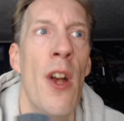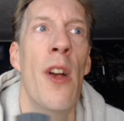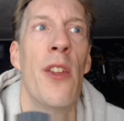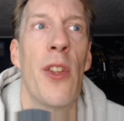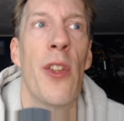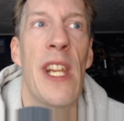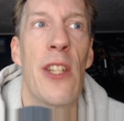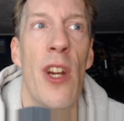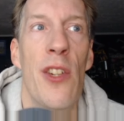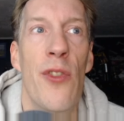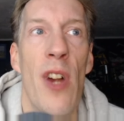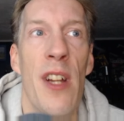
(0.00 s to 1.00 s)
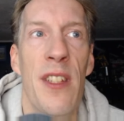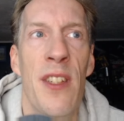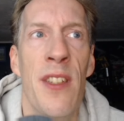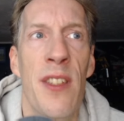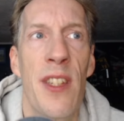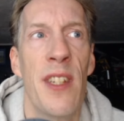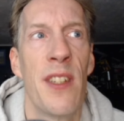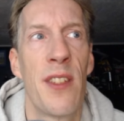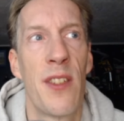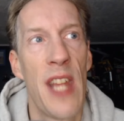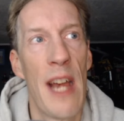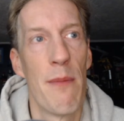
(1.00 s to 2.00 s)
So the HLOD draw distances,
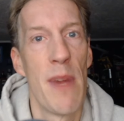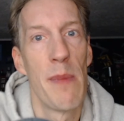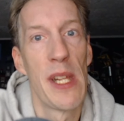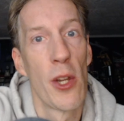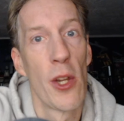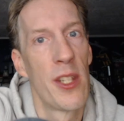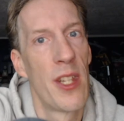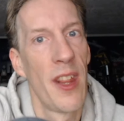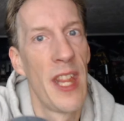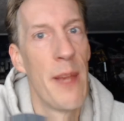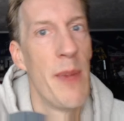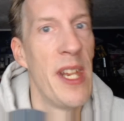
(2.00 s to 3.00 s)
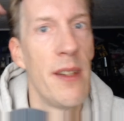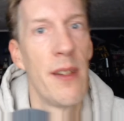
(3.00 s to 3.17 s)
that might be good to limit